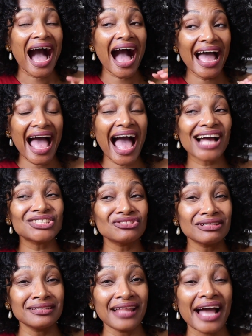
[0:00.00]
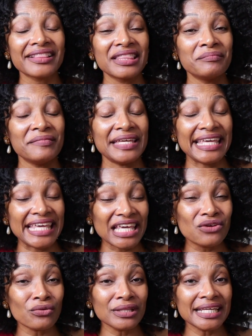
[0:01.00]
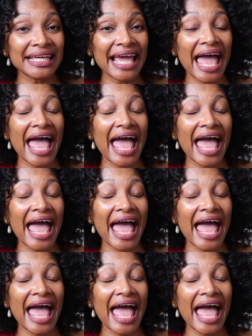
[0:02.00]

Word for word: I actually like them equally,